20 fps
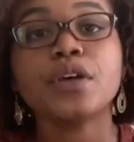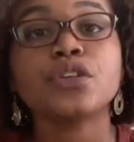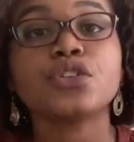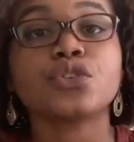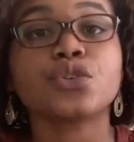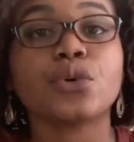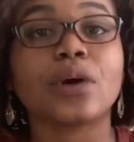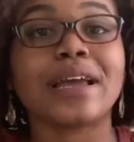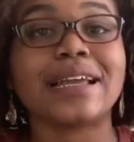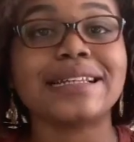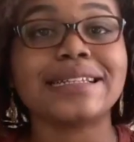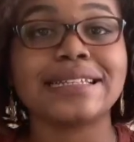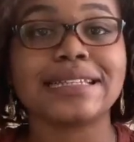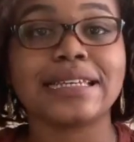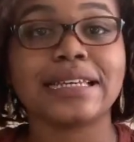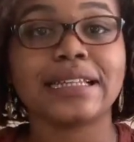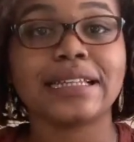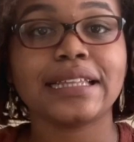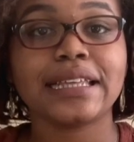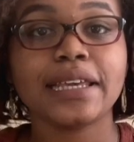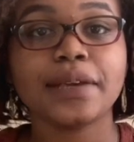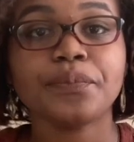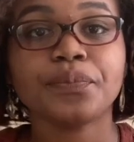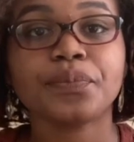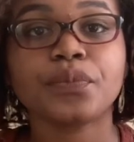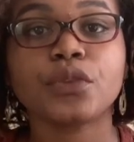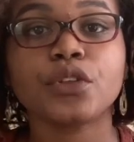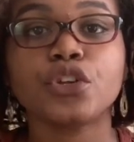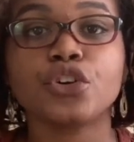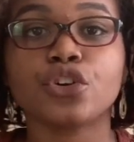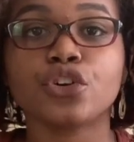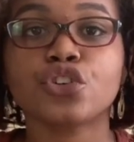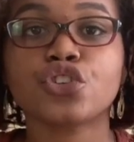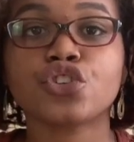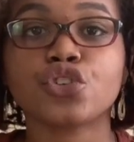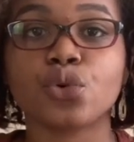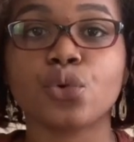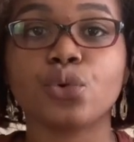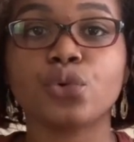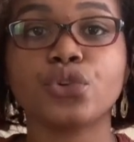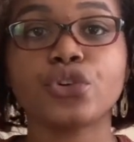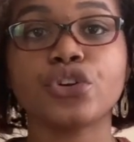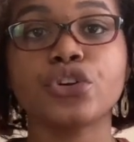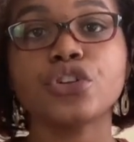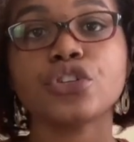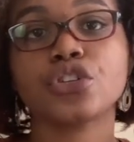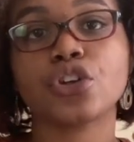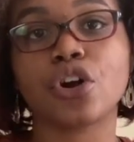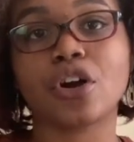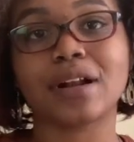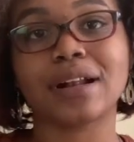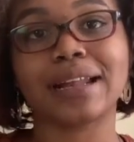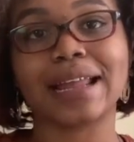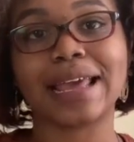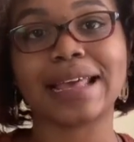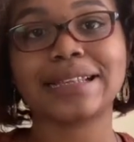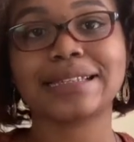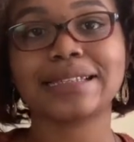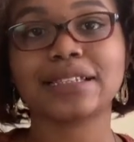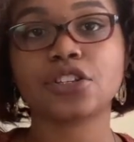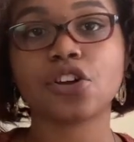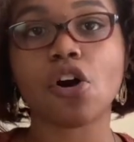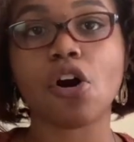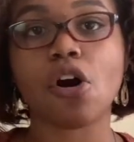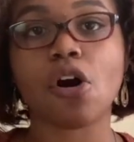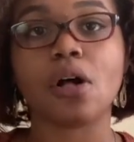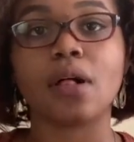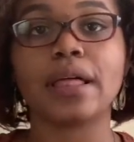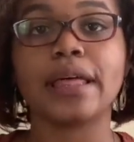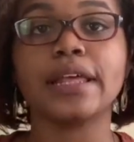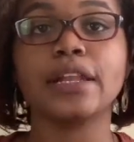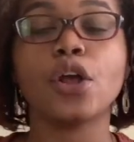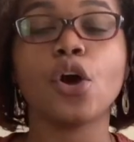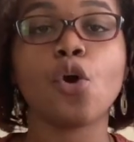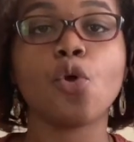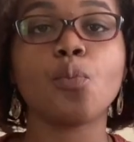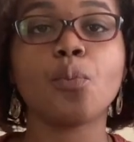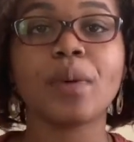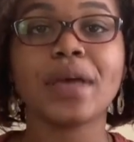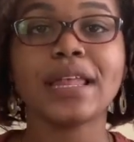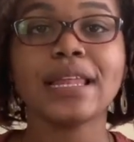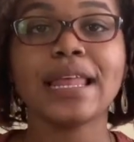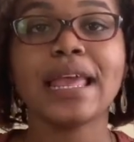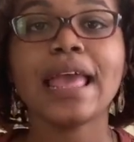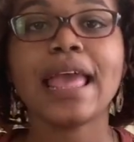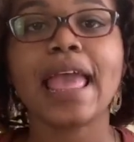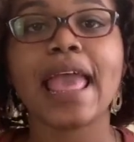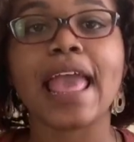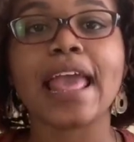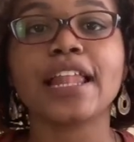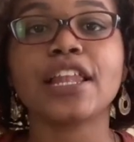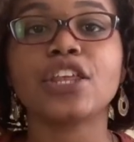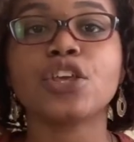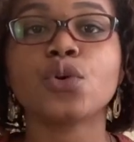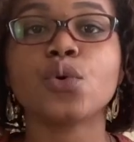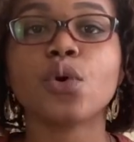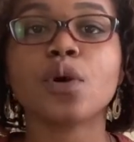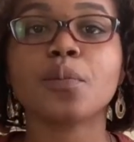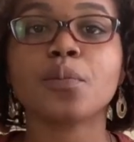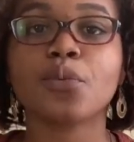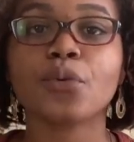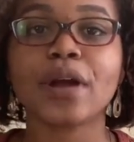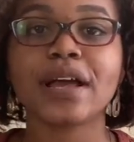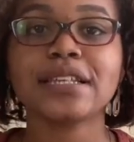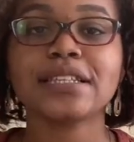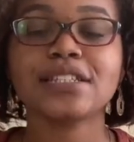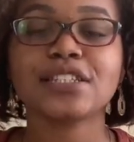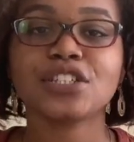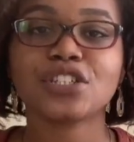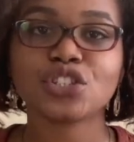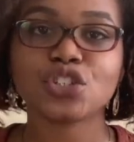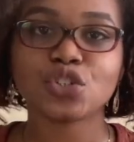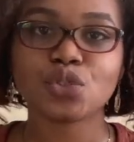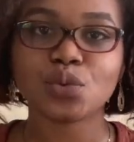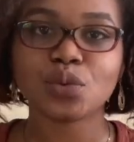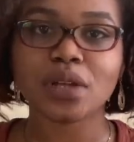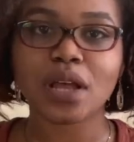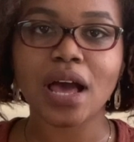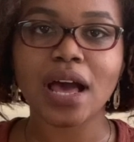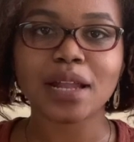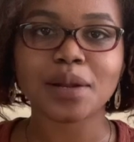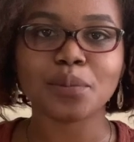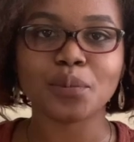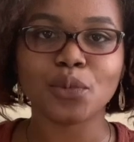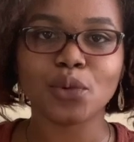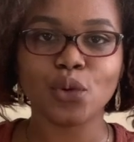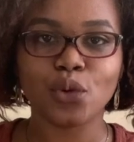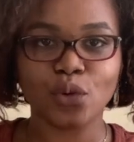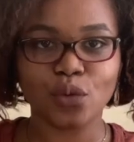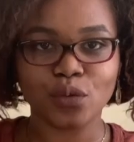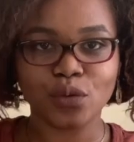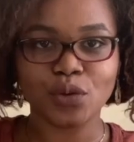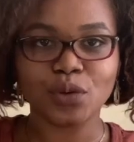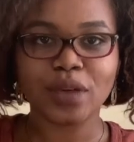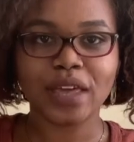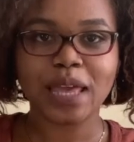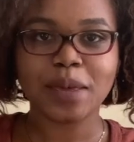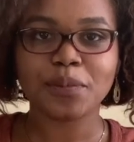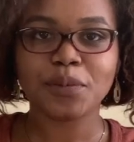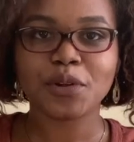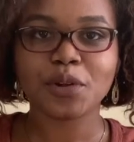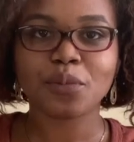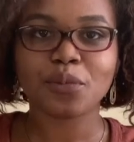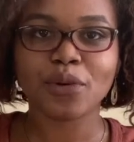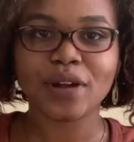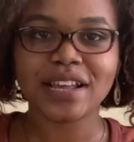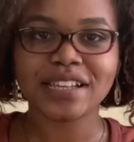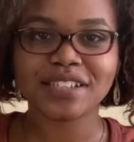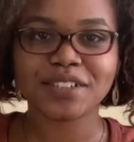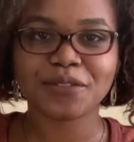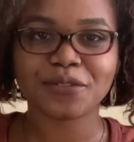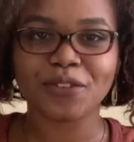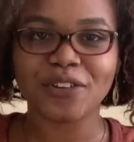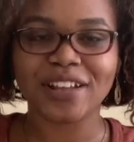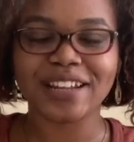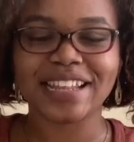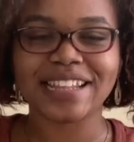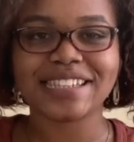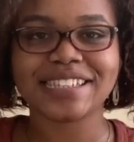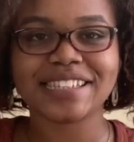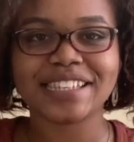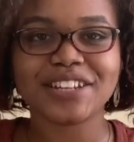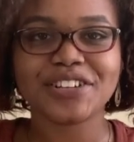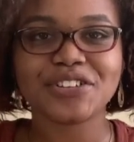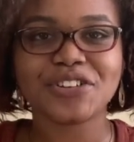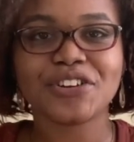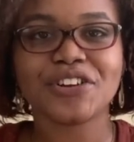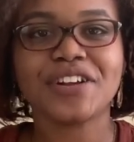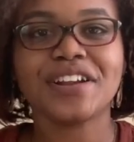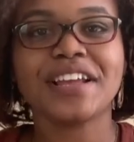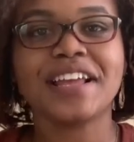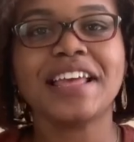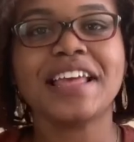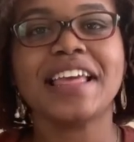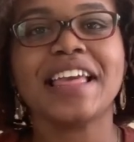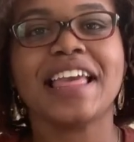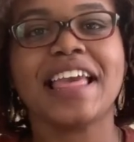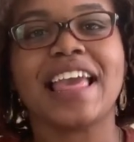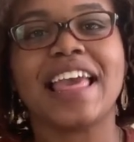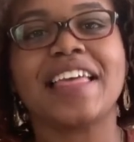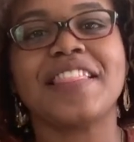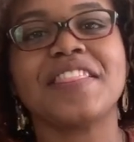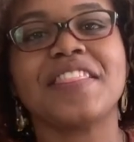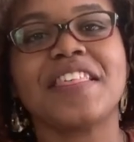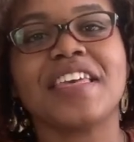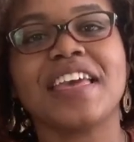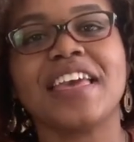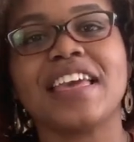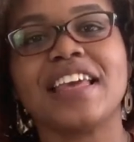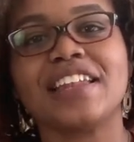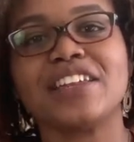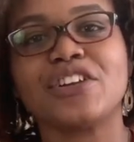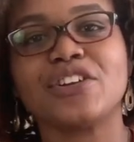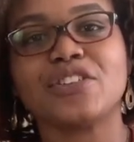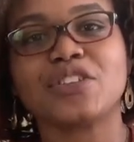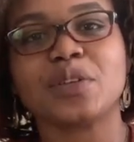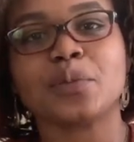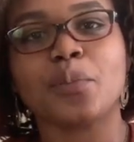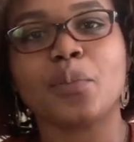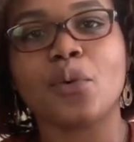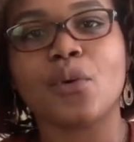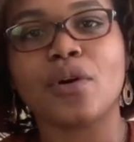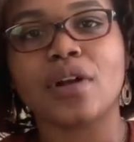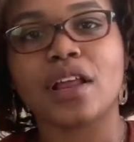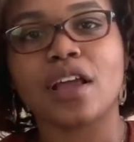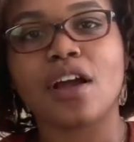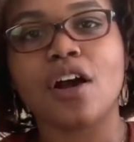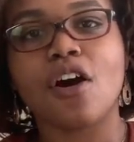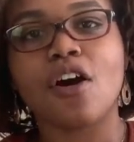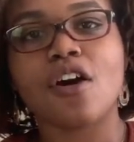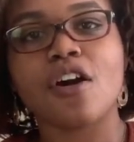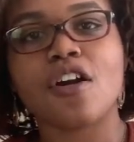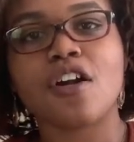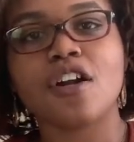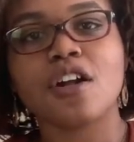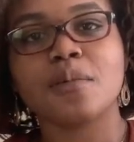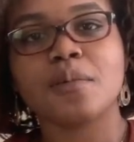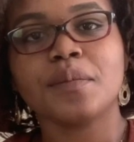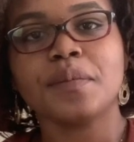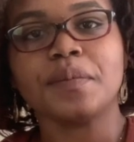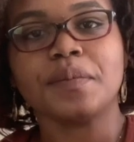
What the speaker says: So ideally, your shoulders are nice, tall, and open, and your breasts do not move. You keep your breast front and center, and then your supporting arm,